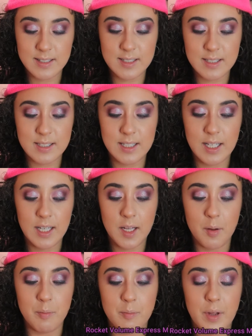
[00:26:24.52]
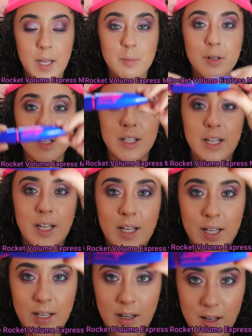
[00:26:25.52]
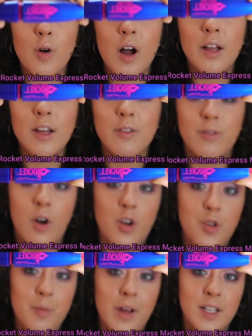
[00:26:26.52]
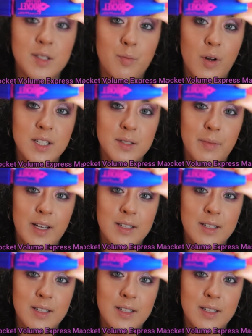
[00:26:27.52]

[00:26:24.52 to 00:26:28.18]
this is the Maybelline Rocket Volume Express